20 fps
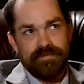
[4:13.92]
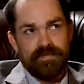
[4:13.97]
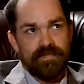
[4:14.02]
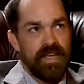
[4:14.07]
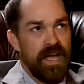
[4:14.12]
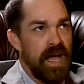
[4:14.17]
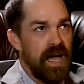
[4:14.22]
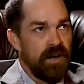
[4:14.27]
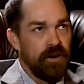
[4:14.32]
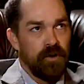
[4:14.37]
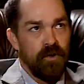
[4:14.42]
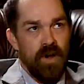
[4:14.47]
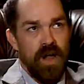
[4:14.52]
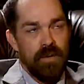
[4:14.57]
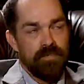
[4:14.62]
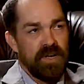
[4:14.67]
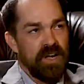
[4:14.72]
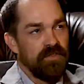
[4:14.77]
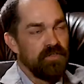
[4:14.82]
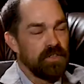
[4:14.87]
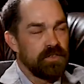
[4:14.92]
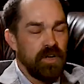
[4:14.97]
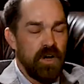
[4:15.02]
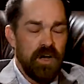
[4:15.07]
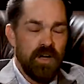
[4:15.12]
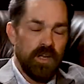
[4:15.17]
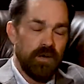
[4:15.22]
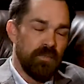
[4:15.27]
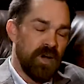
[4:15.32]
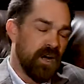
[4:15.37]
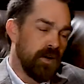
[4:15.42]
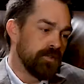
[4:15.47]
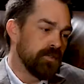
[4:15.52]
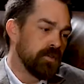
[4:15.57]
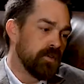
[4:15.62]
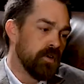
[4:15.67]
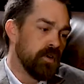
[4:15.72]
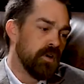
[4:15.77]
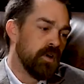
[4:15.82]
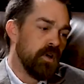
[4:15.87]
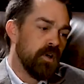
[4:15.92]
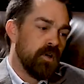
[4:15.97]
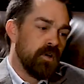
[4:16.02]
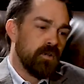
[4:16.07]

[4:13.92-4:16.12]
Dad or Grandpa ever talking about the